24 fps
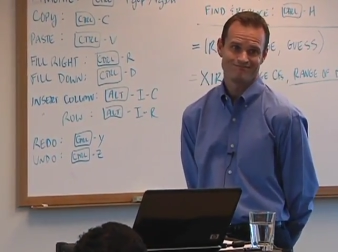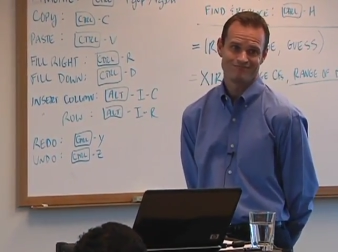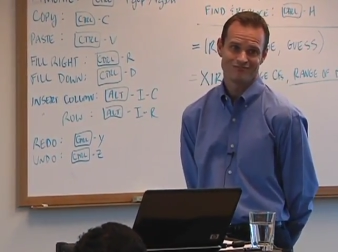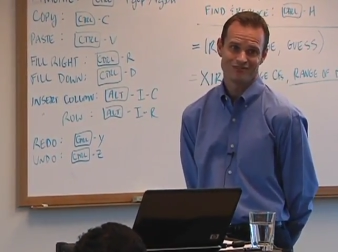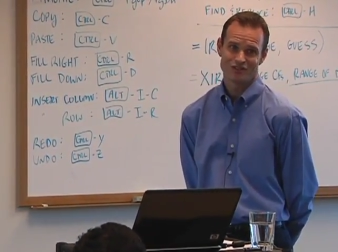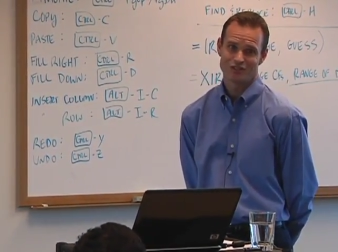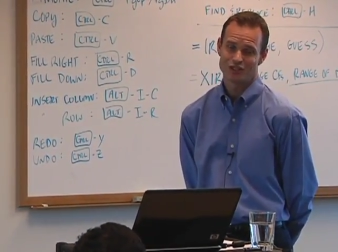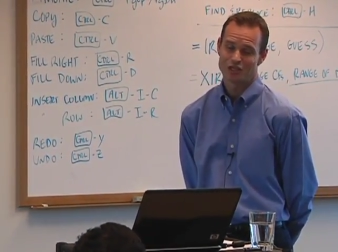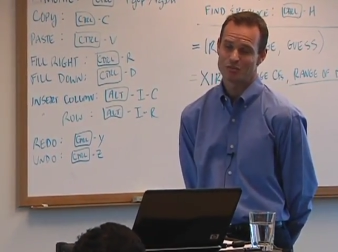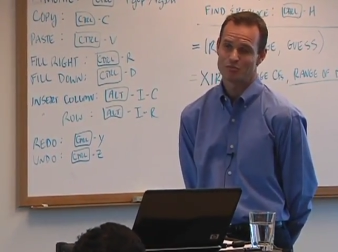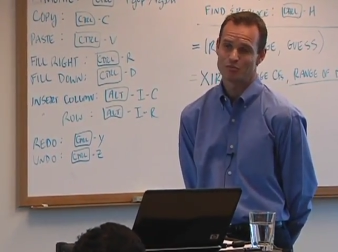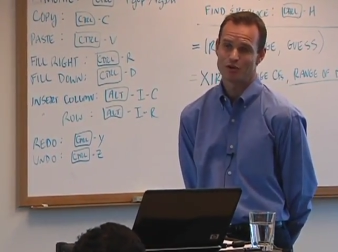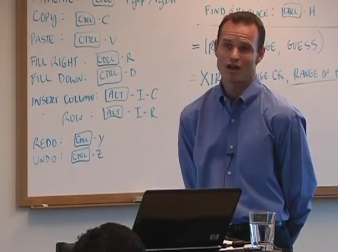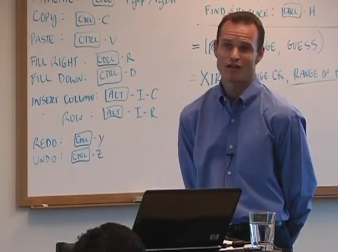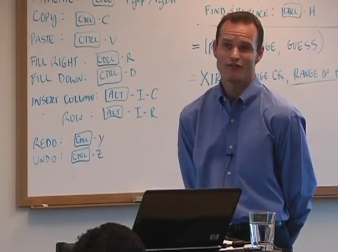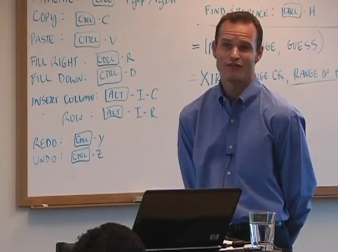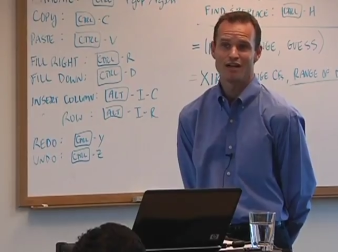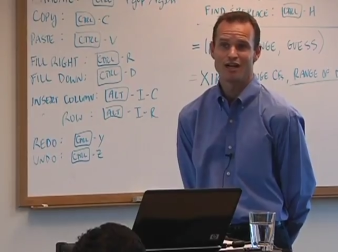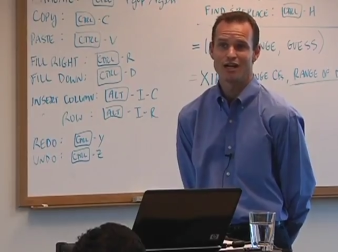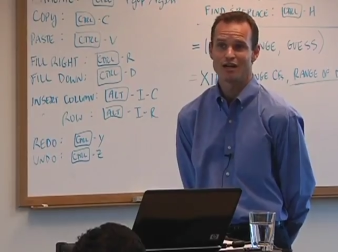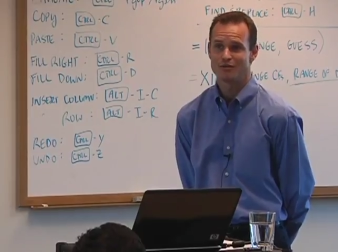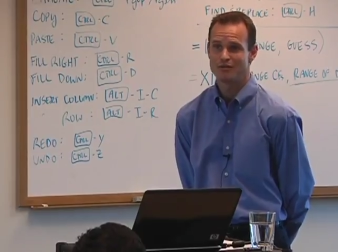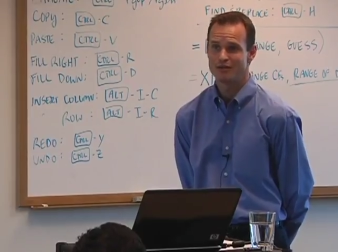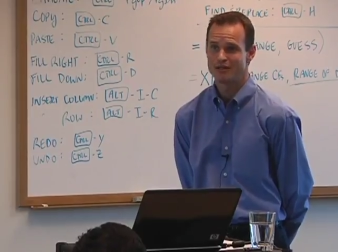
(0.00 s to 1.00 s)
Just like
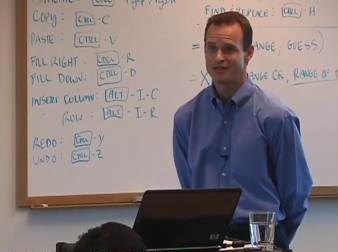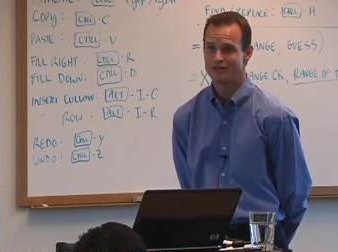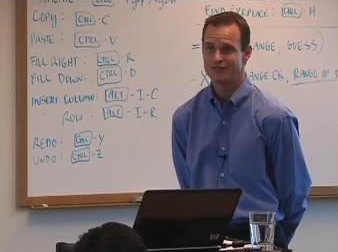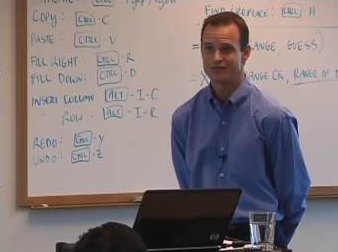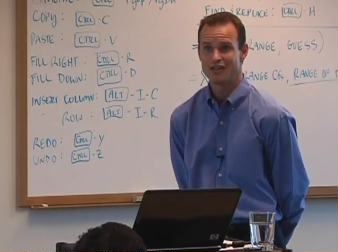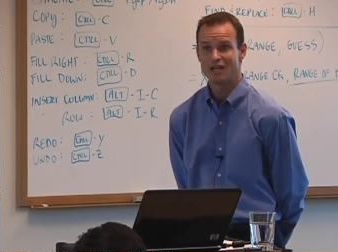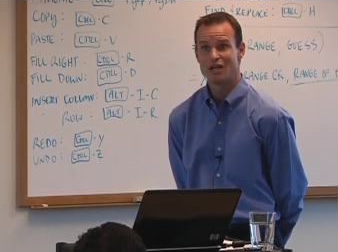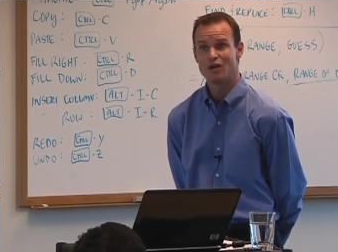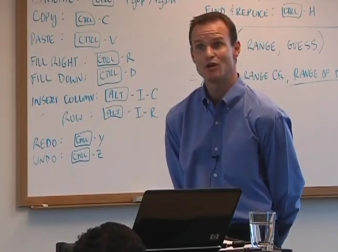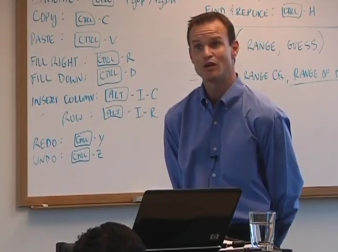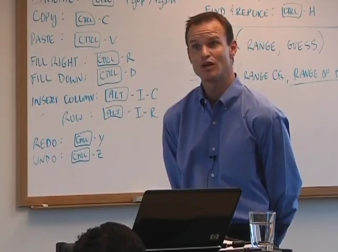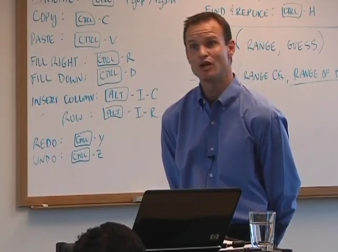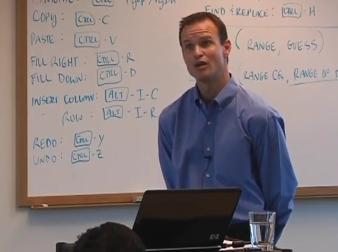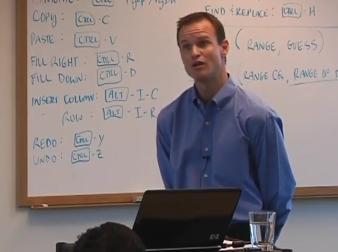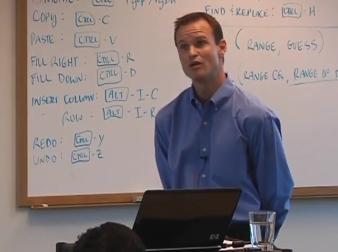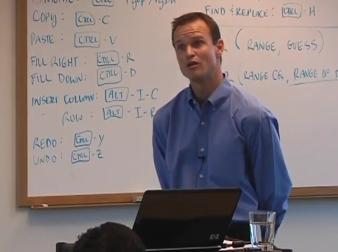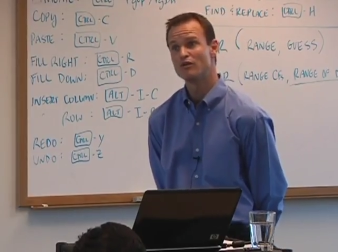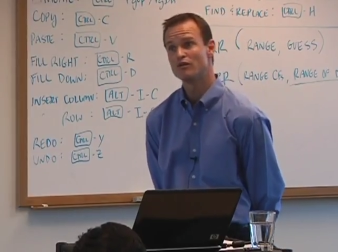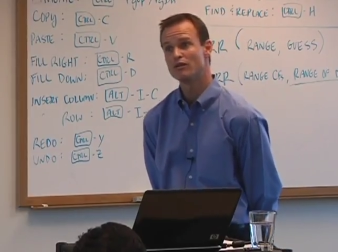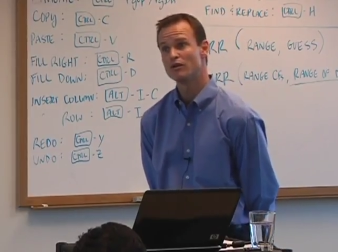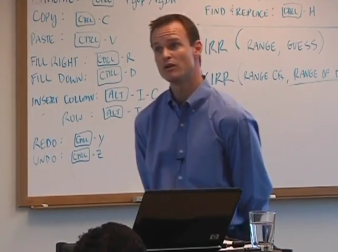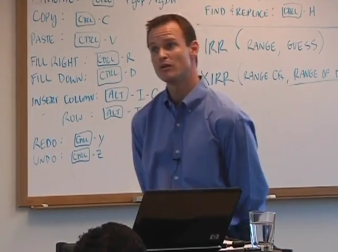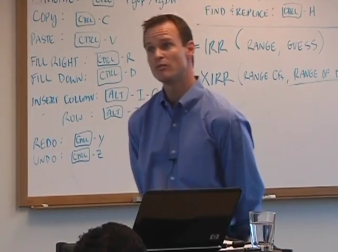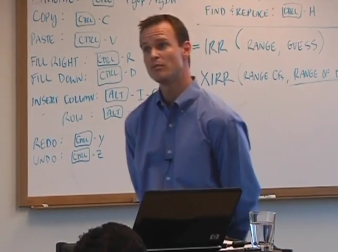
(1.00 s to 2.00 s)
private equity. If they don't get
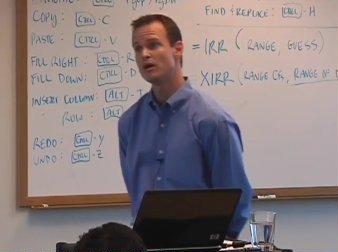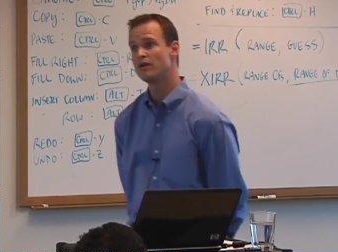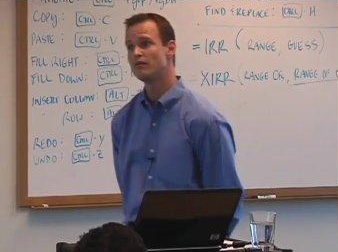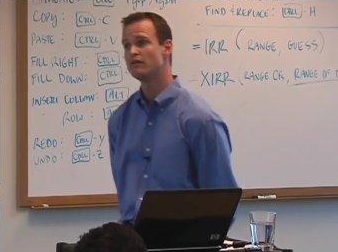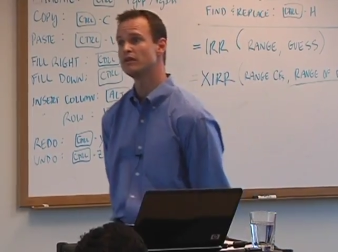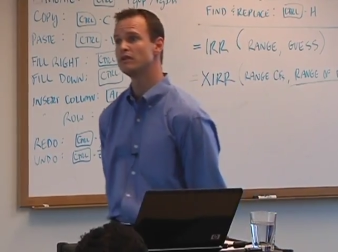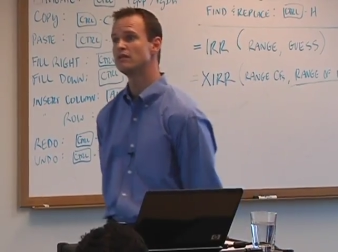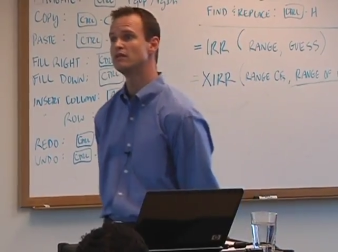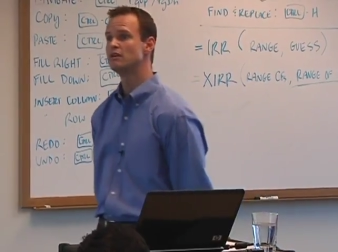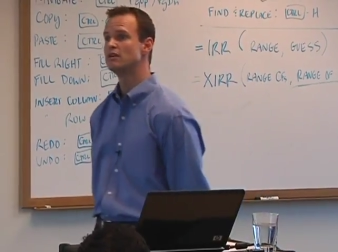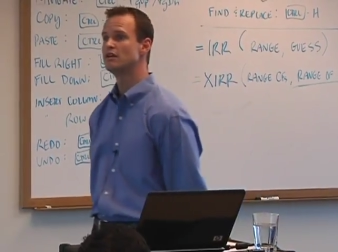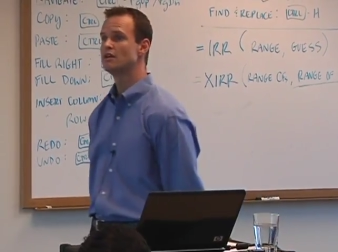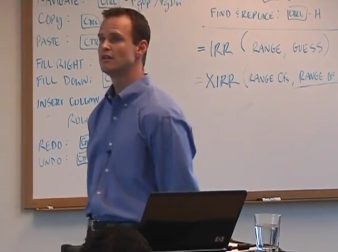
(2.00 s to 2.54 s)
over and above it,